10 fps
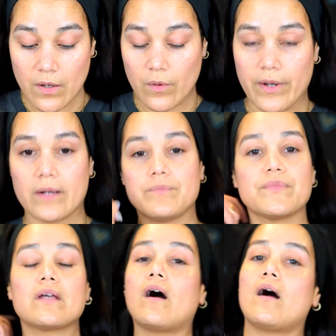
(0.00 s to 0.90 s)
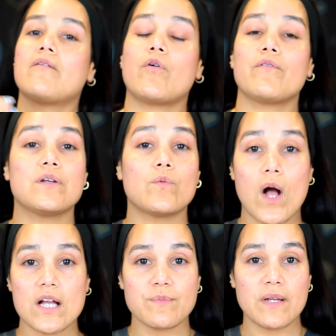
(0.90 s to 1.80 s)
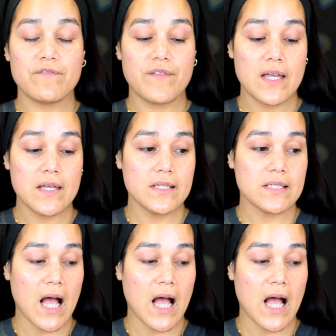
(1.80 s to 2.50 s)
Okay. I've already washed my face.